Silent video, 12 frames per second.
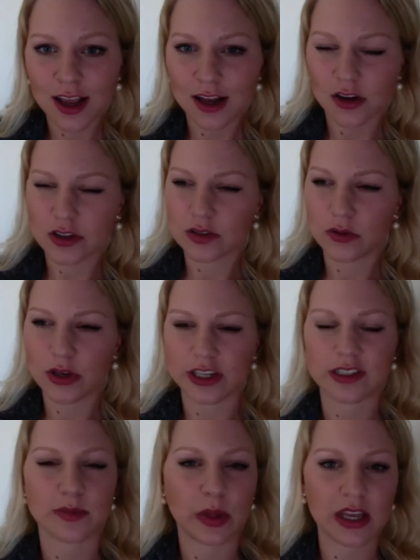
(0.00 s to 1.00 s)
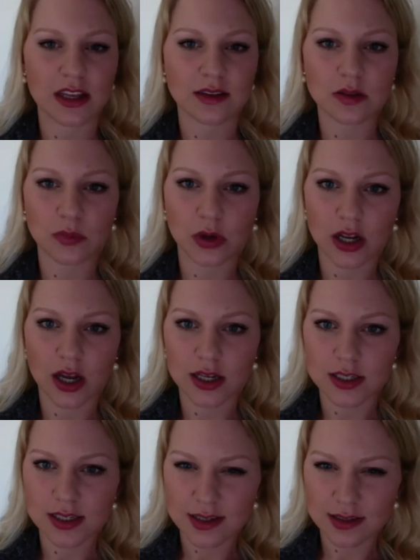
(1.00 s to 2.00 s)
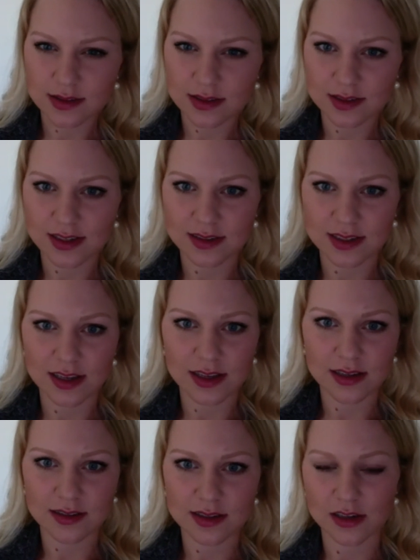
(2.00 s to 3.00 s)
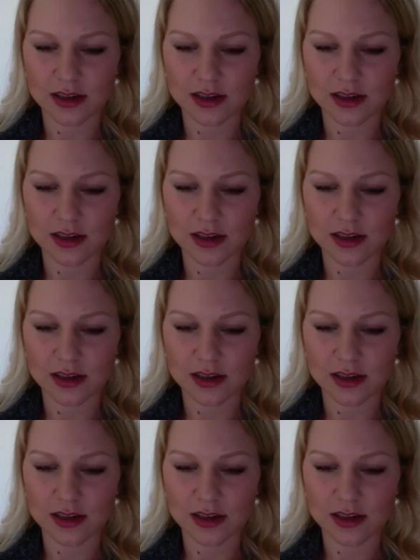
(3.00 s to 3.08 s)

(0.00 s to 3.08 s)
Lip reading: It also explains what Huntington's disease is